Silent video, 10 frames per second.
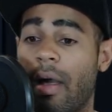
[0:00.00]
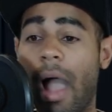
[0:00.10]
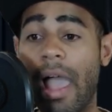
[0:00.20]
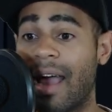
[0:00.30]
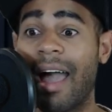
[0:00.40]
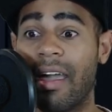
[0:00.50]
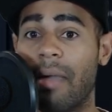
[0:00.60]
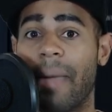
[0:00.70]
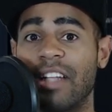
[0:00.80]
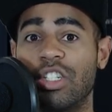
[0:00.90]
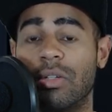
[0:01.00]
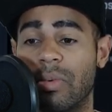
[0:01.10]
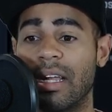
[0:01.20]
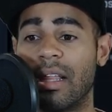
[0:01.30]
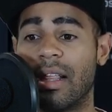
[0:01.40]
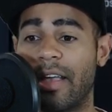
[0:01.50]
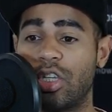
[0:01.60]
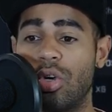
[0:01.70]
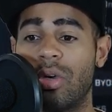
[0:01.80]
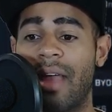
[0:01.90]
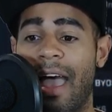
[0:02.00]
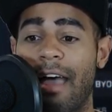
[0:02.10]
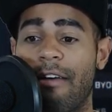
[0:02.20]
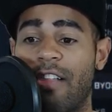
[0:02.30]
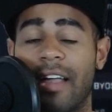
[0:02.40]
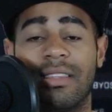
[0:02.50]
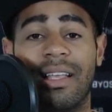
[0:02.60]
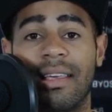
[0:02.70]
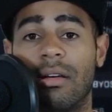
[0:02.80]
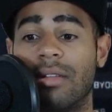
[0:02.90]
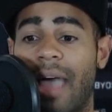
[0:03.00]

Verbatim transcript: and I imagine really like you can have like the guild